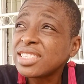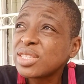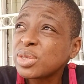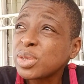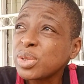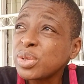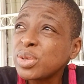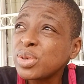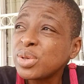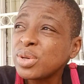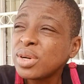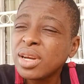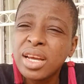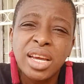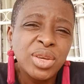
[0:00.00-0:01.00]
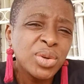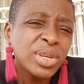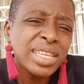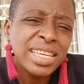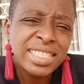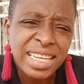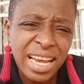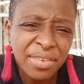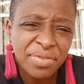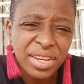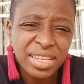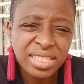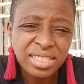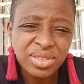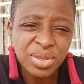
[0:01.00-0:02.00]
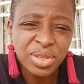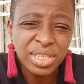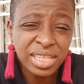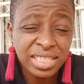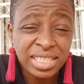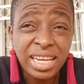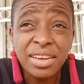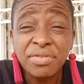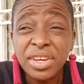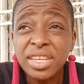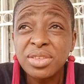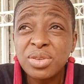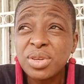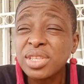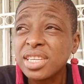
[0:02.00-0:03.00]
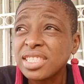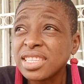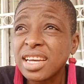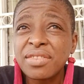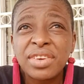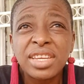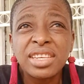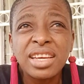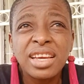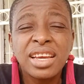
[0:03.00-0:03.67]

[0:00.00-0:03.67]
So you deserve it, you deserve it, you deserve it.